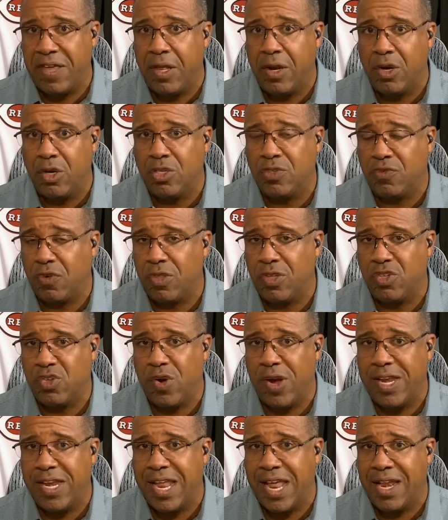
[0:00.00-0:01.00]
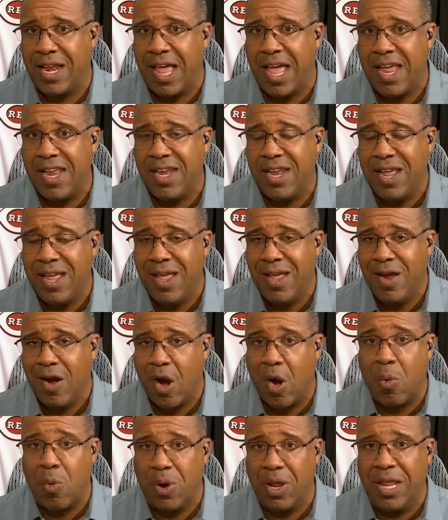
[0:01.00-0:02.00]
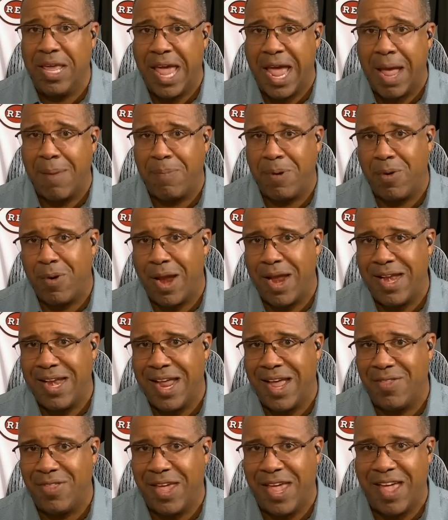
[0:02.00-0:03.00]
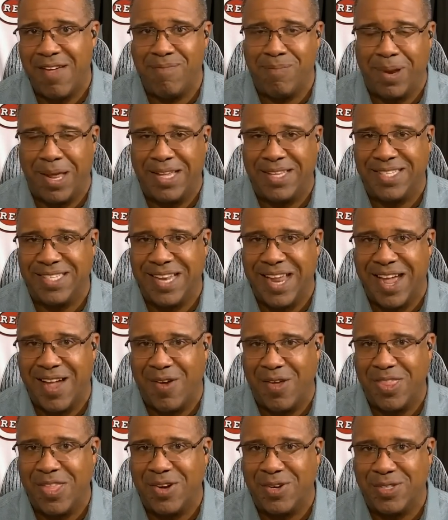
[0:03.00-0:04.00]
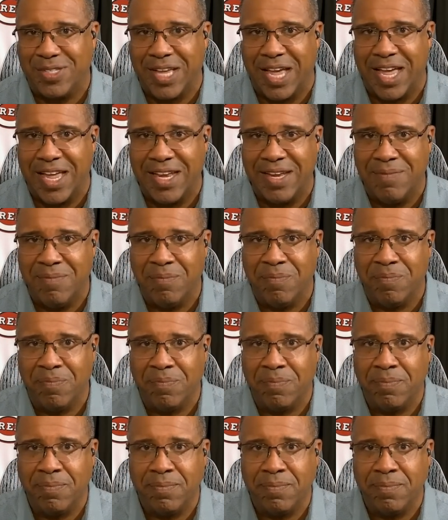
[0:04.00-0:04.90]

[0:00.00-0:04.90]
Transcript: any feelers for the trade deadline, are really happy right now they have Blake Snell on their side. Let